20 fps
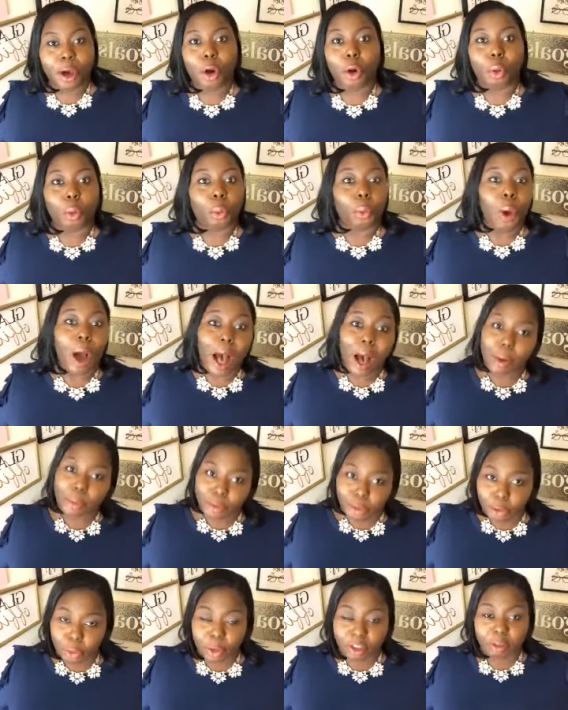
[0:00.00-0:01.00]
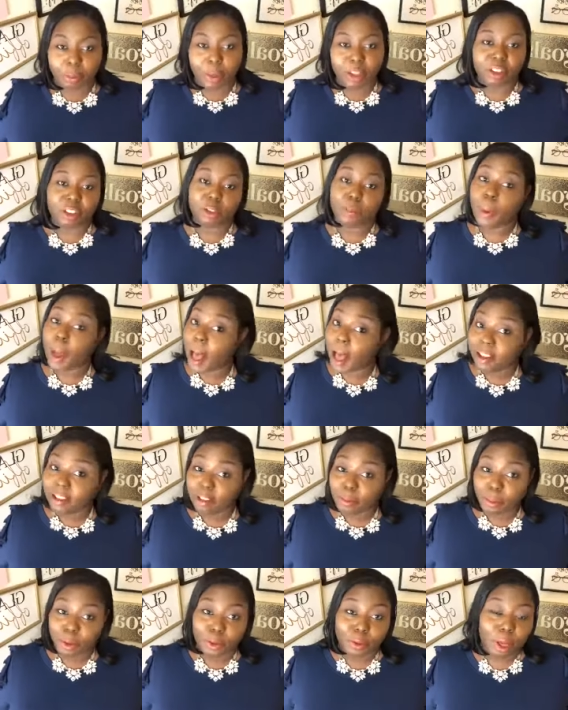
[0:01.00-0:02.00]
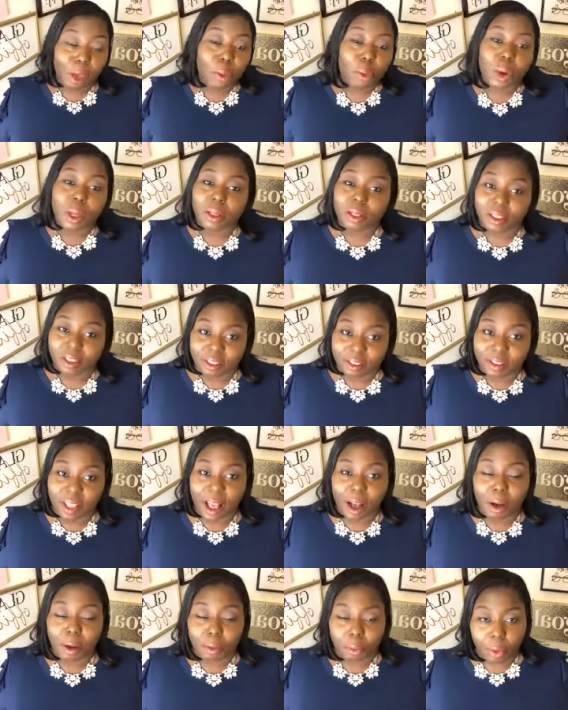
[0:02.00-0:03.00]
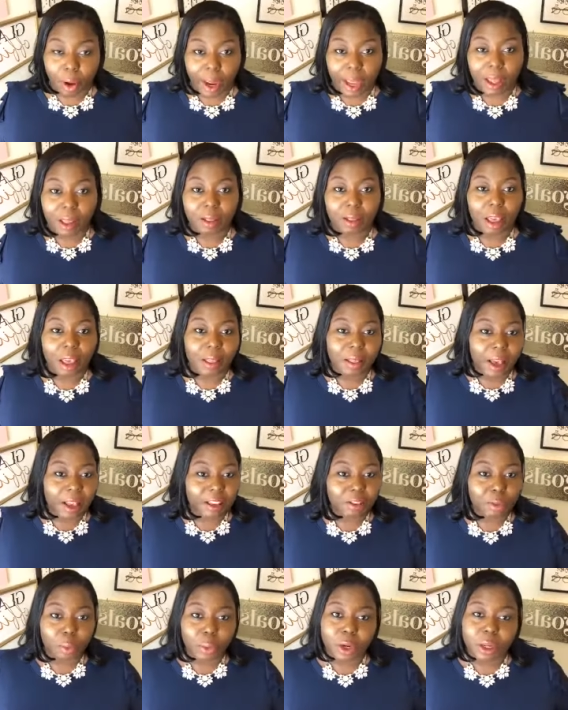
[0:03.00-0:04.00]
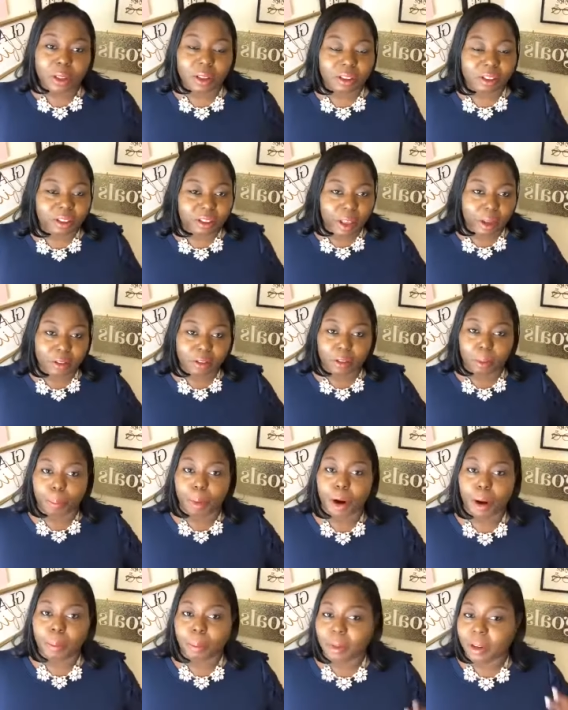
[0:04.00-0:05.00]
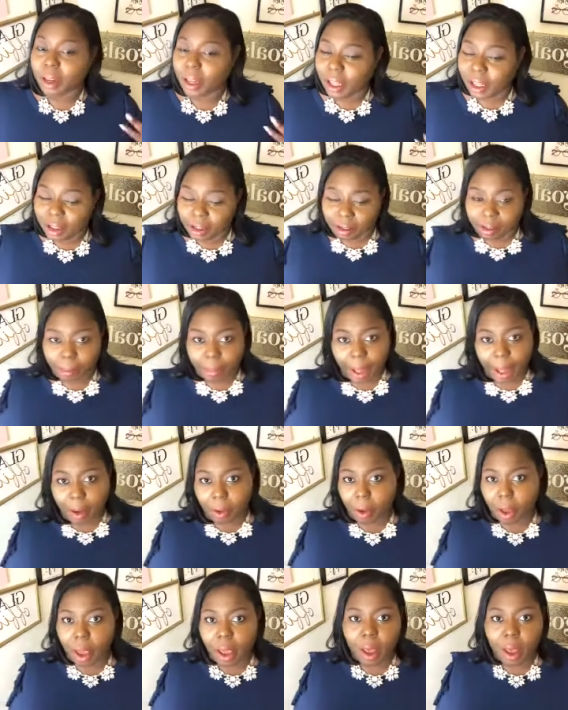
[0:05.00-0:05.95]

wow you as much as possible. They want the sell, right? They, that's where the sales department is about.